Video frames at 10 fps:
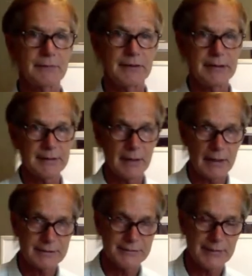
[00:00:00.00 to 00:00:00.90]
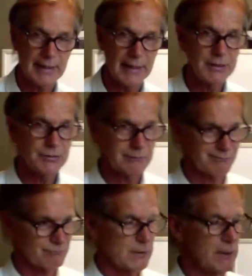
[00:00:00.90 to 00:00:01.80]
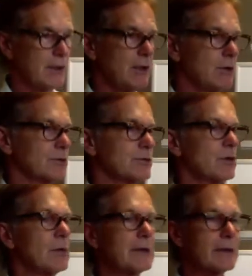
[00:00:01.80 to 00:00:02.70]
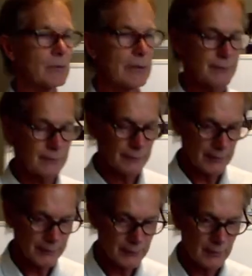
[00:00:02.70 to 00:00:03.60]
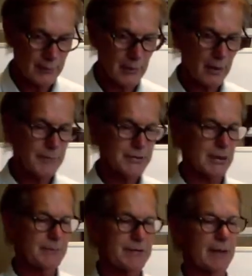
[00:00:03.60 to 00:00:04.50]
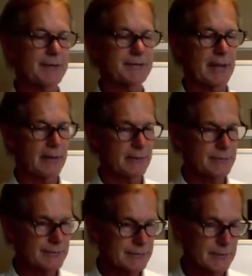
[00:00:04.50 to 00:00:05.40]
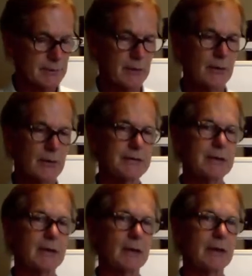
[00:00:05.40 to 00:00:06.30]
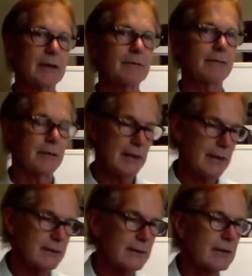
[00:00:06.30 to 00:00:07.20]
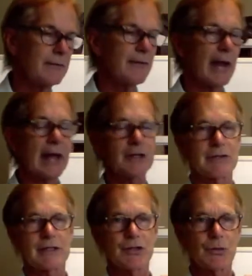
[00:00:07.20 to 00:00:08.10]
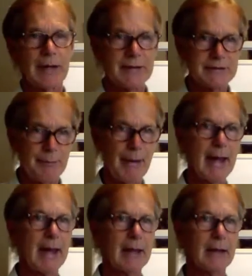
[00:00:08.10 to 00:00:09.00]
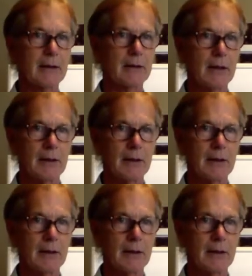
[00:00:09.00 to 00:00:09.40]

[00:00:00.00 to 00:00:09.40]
of detoxification. So when garbage comes out of cells, goes into the lymph actually drains back